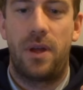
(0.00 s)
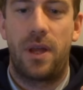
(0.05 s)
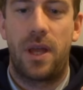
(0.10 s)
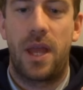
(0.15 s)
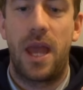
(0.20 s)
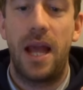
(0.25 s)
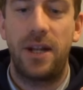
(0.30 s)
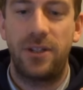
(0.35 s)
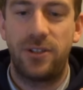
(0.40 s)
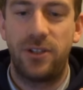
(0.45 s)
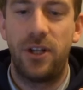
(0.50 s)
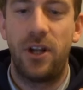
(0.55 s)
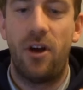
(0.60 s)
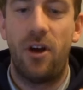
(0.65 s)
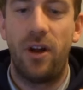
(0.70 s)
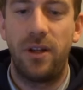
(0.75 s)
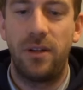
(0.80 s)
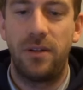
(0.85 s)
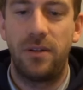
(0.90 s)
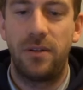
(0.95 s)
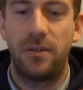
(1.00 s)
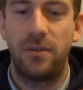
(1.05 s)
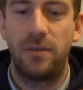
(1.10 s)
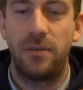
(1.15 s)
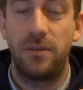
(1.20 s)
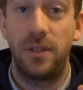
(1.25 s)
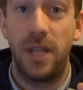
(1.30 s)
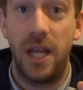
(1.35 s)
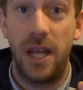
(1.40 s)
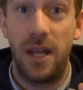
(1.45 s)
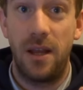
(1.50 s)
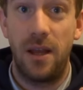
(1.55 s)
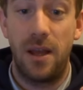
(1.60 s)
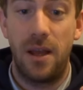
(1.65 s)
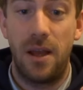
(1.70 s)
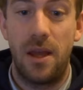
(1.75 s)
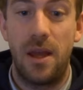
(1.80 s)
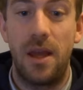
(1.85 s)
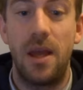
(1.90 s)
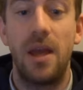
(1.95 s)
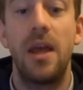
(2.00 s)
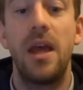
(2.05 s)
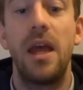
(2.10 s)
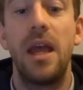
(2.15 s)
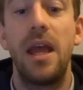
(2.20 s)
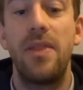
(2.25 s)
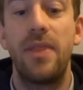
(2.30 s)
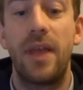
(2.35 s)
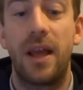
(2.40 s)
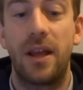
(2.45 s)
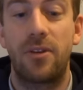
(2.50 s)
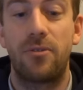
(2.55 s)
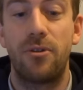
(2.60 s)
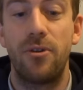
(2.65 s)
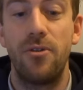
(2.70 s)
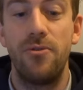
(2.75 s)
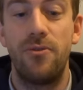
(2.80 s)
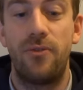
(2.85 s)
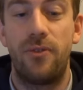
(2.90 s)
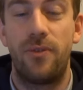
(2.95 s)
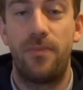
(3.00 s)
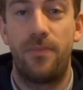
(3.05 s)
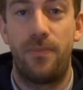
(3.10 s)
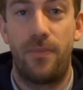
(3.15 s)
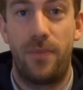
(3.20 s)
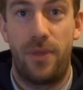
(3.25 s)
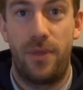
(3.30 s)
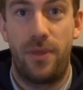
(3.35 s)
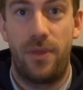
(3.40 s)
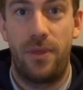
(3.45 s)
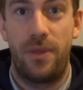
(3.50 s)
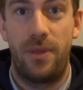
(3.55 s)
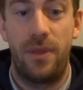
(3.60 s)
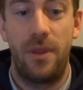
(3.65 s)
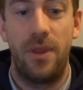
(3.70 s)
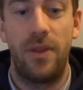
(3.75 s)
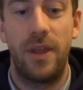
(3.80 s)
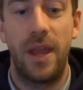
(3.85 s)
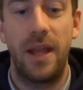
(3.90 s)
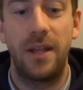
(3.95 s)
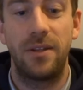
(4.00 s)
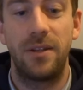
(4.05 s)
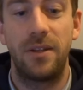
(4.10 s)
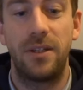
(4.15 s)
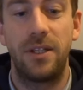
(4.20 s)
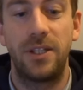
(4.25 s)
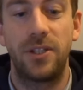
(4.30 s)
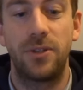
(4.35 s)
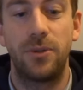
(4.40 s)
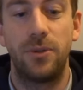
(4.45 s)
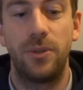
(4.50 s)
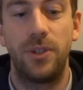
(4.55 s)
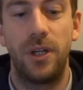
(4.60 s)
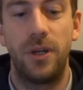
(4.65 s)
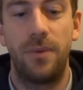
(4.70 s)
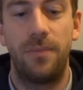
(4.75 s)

Catch the line in that groove at the end of the disgorger,